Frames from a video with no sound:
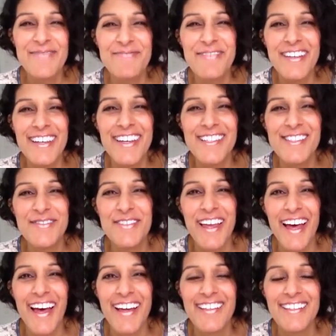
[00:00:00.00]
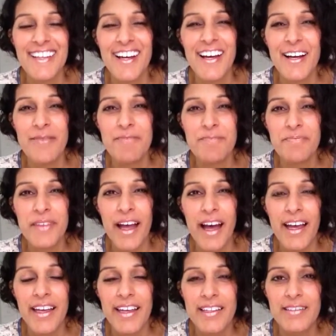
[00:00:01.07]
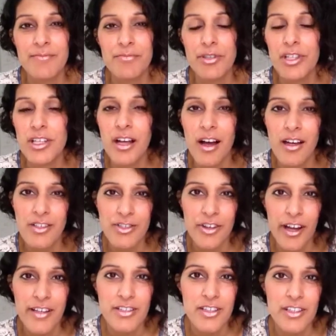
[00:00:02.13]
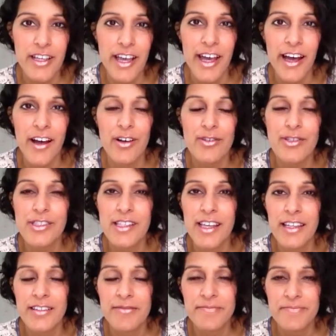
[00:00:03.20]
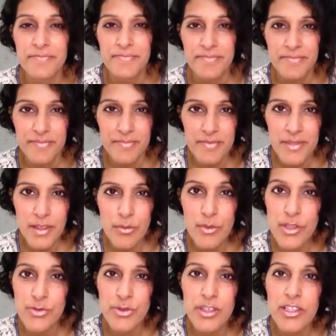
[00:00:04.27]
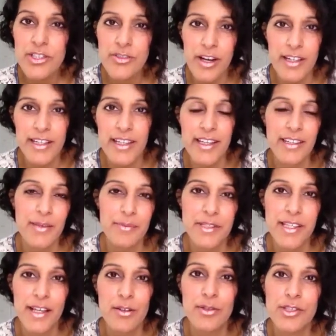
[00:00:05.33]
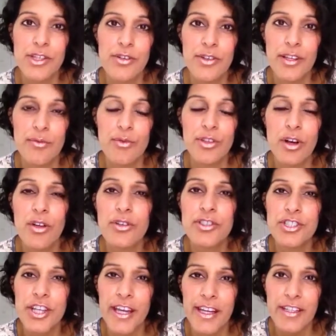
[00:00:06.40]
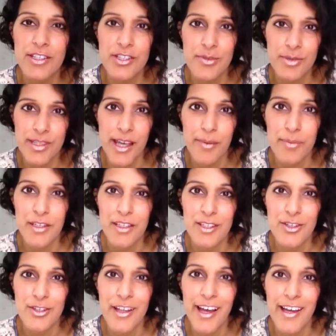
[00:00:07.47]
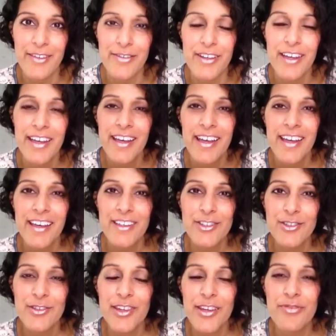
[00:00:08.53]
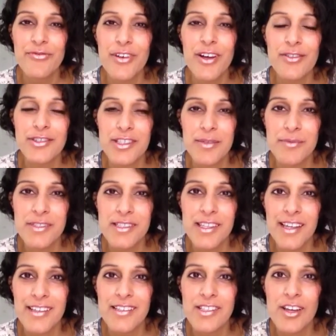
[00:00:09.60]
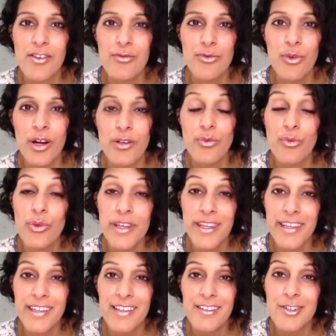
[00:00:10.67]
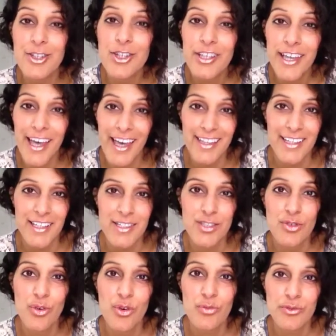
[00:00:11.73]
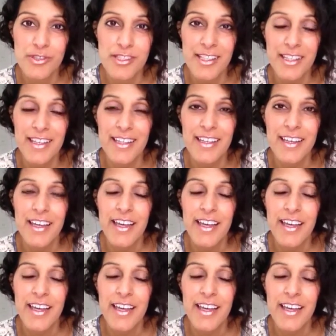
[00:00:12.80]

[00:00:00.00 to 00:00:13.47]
because of that, I had put a contract on a house and was really trying to get them settled, so that with all the change that was happening in their life, they felt some sense of what we look at as normalcy.